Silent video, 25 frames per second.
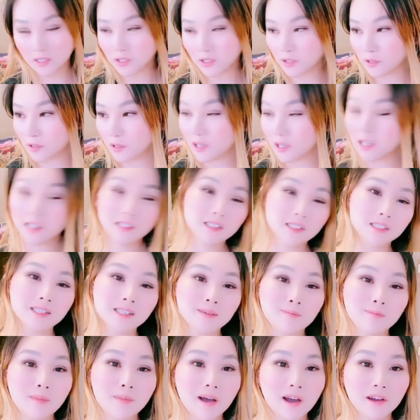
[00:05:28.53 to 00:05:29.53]
So it
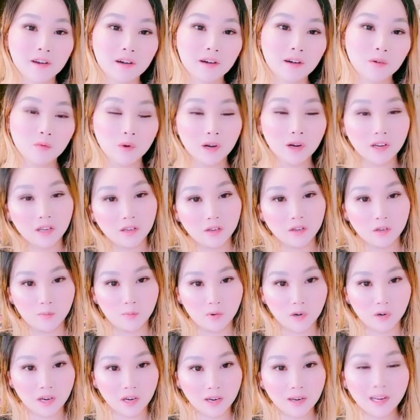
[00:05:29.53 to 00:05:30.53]
doesn't matter what you
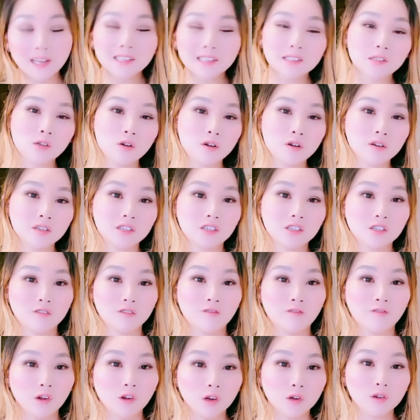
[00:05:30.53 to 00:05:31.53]
put in as long as you
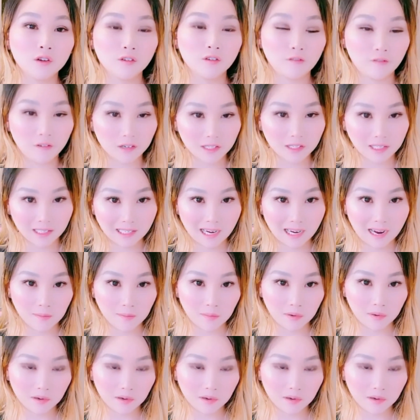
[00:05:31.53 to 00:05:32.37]
follow the first step.